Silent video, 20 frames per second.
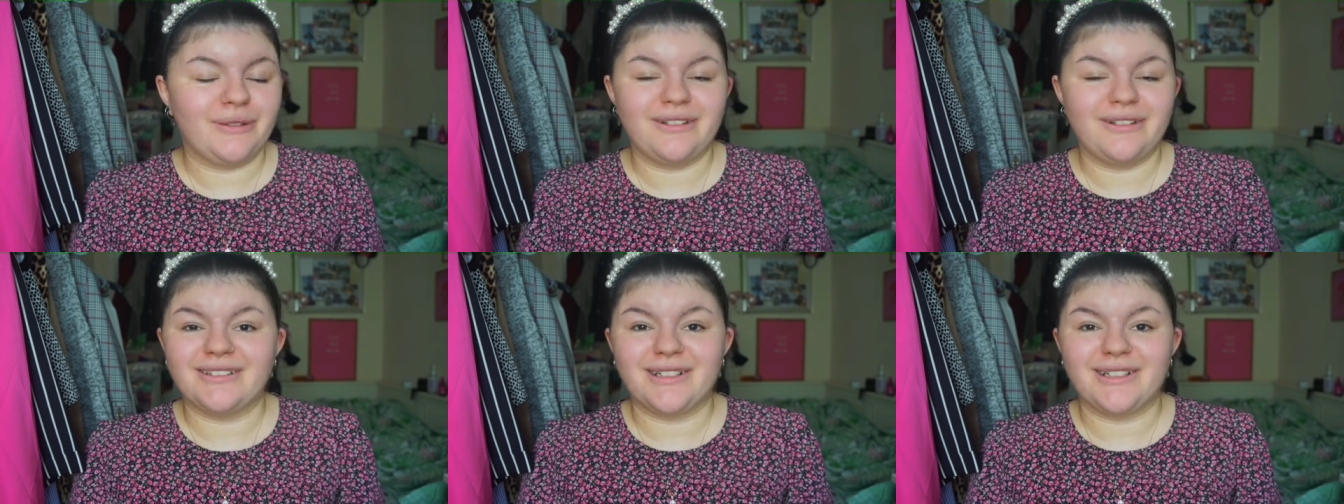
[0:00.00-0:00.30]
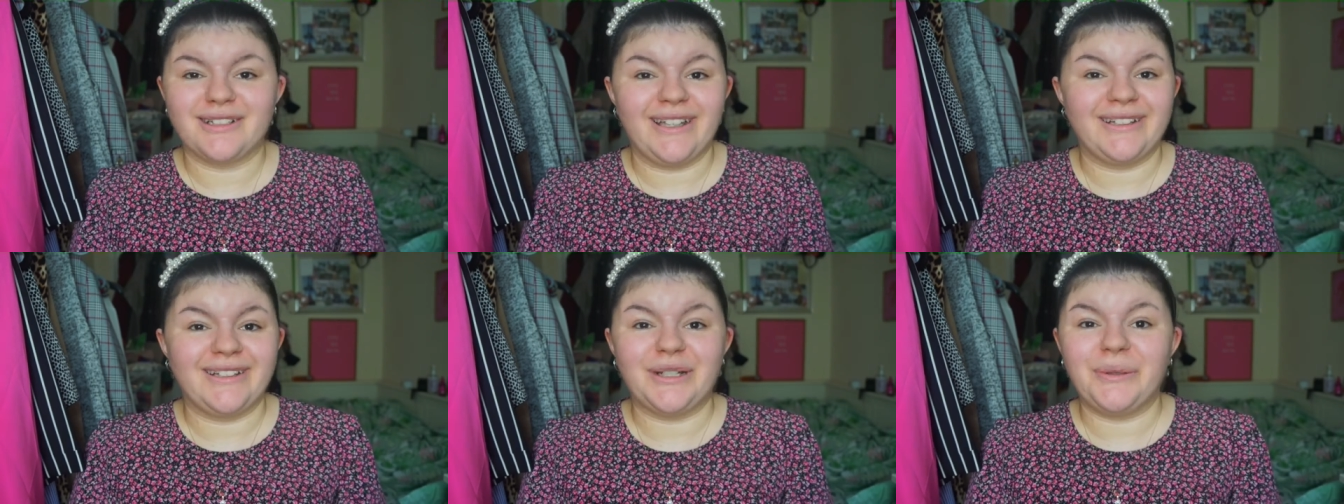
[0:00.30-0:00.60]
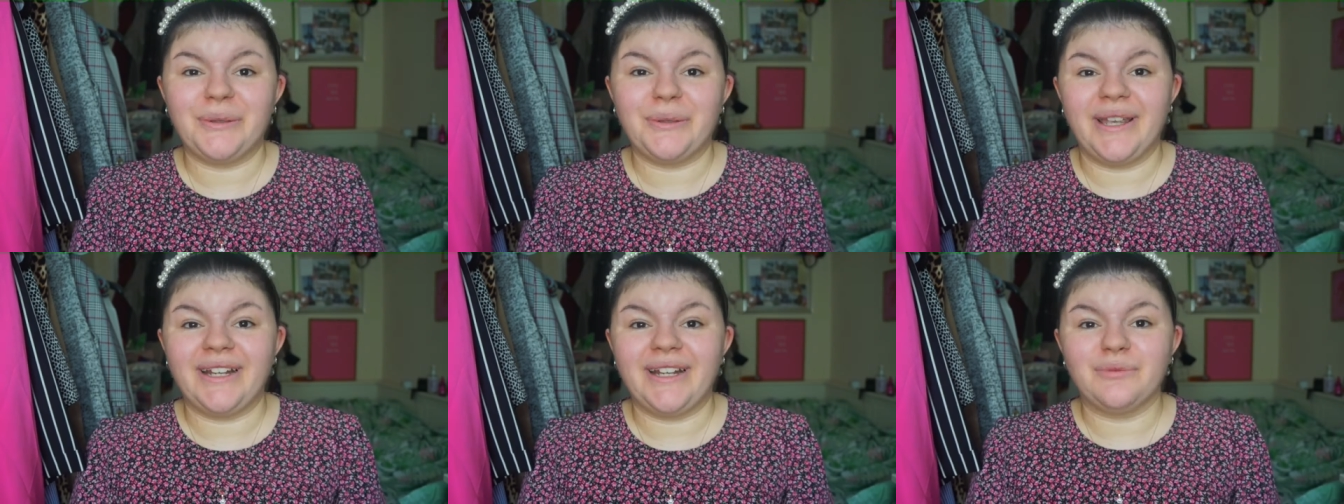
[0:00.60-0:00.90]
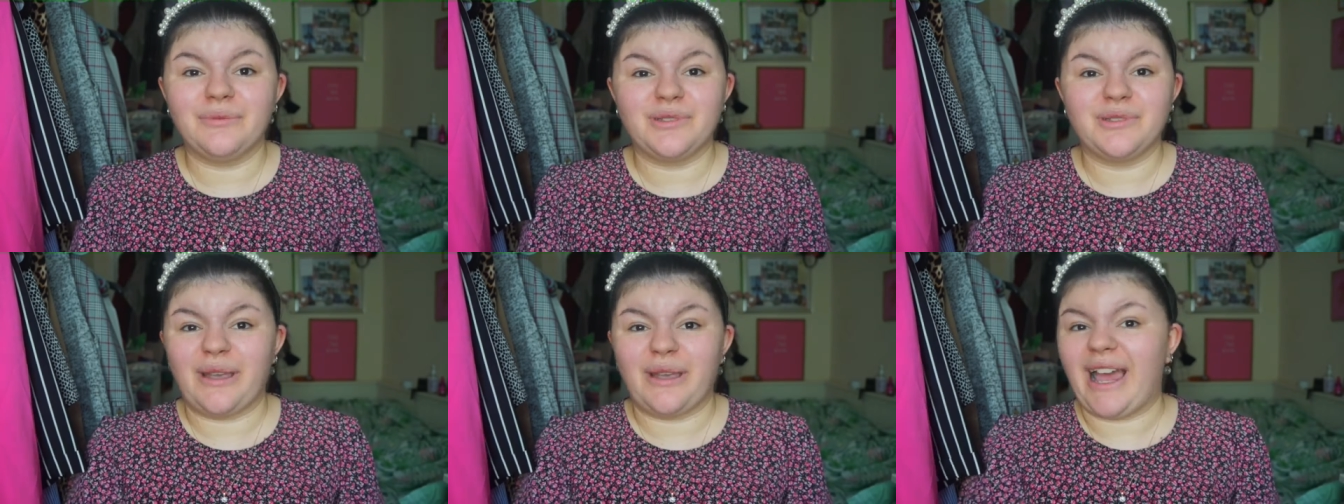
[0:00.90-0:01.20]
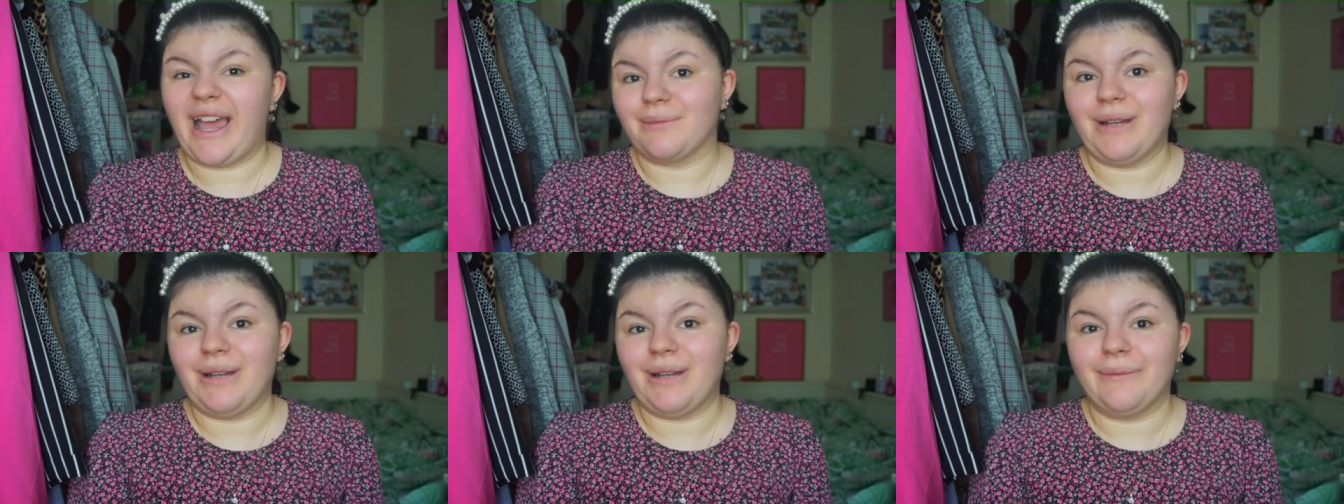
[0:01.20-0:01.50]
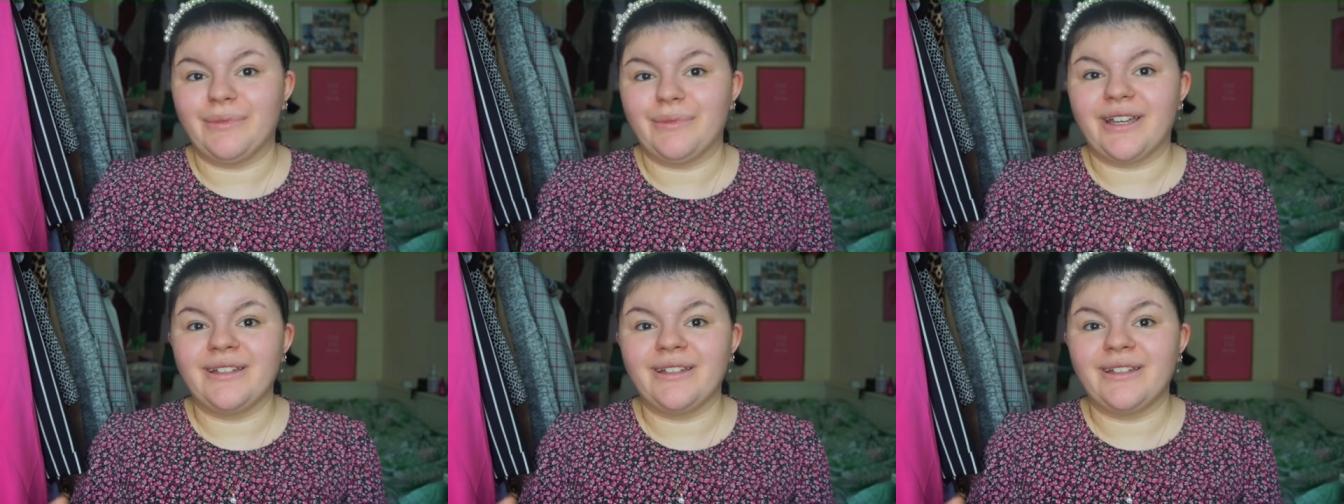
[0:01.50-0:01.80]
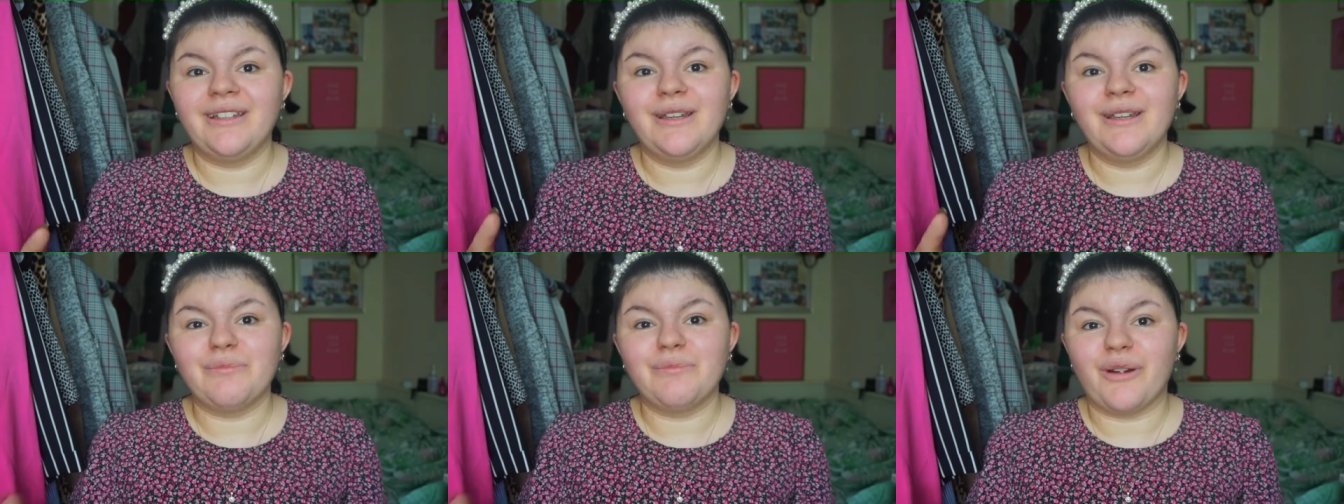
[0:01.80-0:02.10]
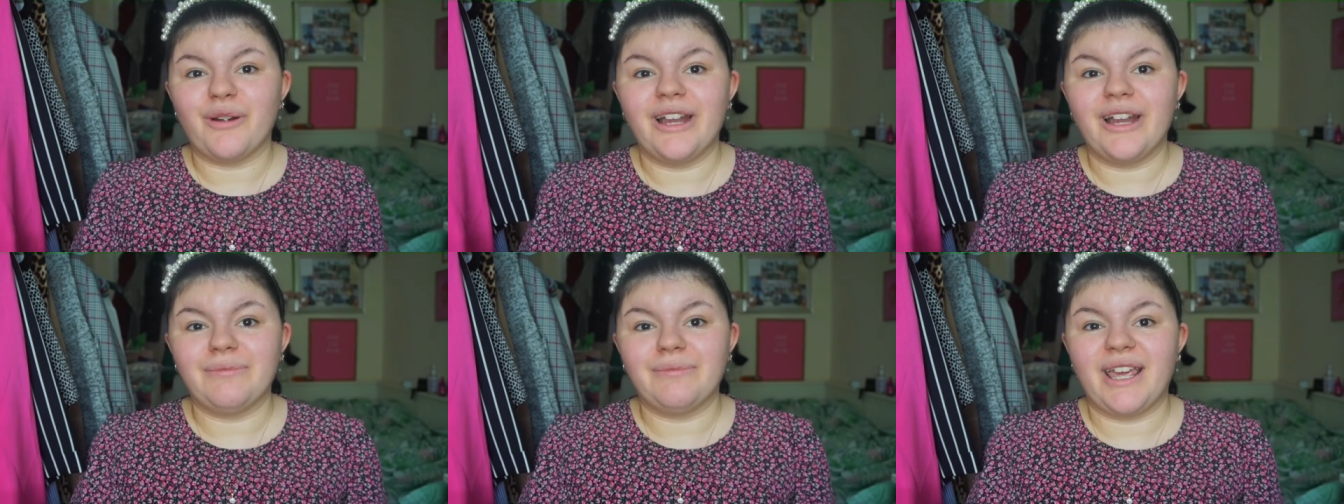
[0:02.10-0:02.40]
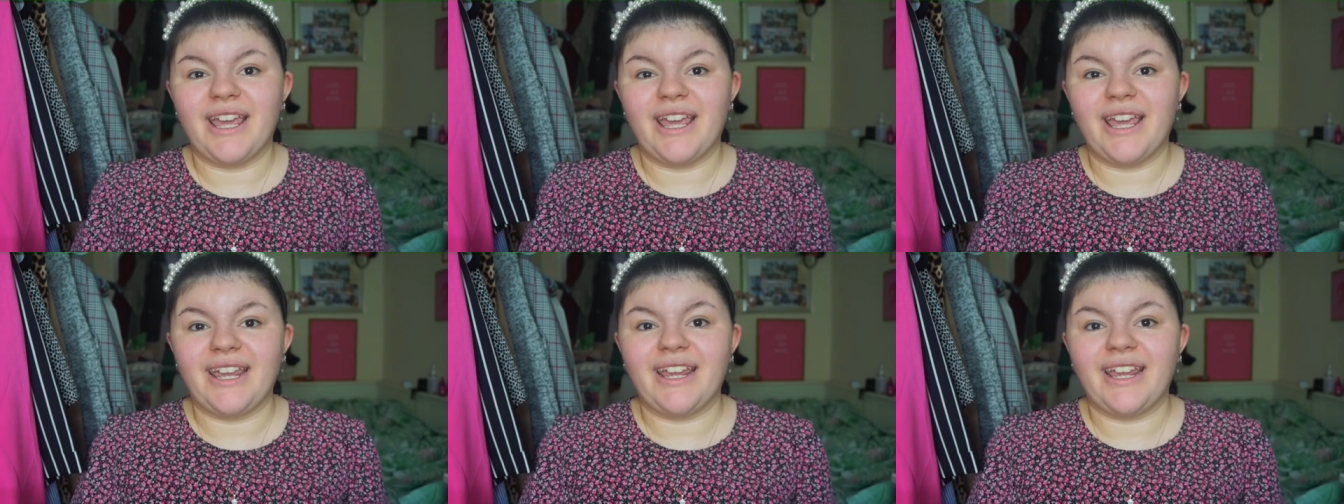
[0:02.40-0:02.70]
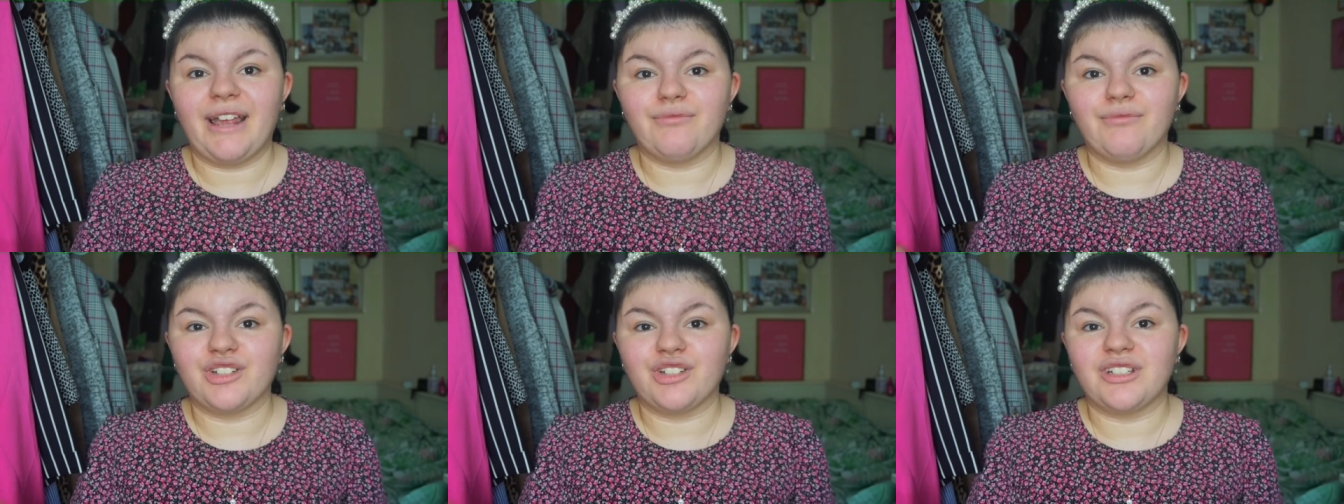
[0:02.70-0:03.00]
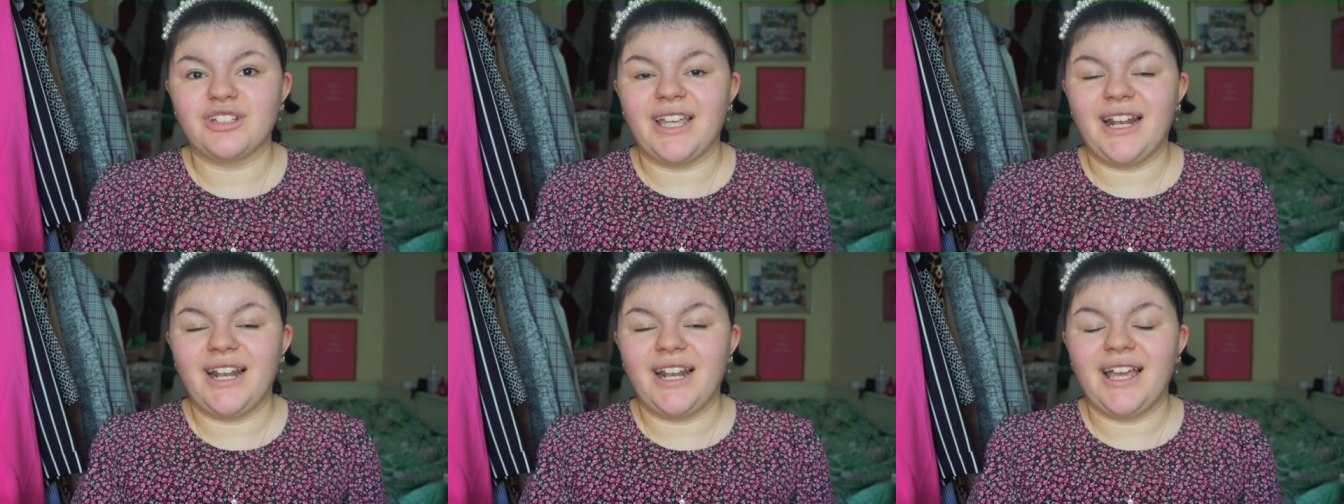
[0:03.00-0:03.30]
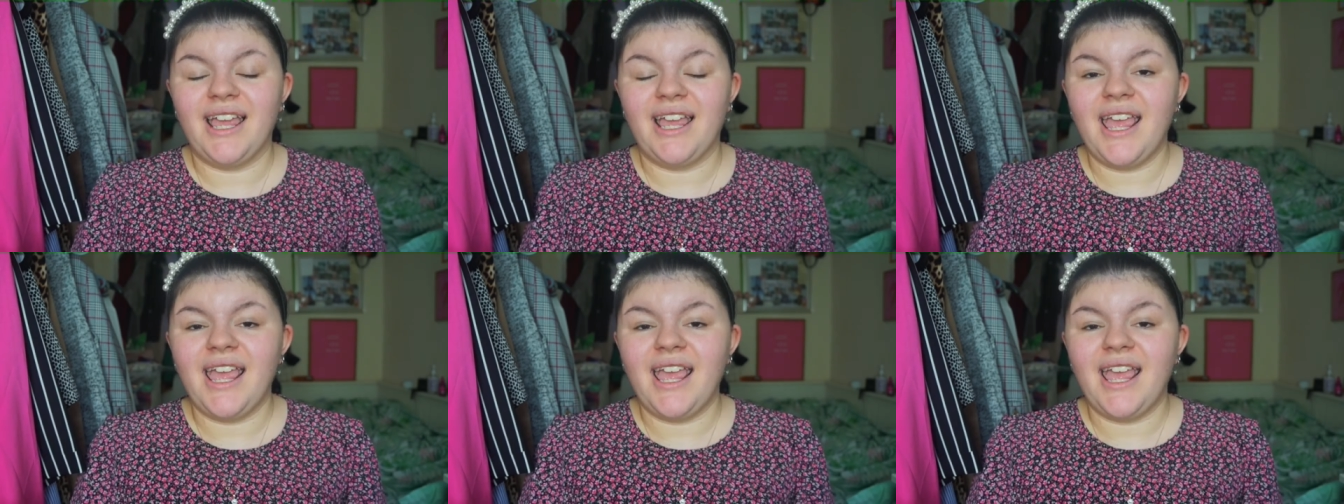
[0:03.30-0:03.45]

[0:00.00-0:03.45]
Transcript: like Queen, so Adam Lambert, Brian May, and Roger Taylor.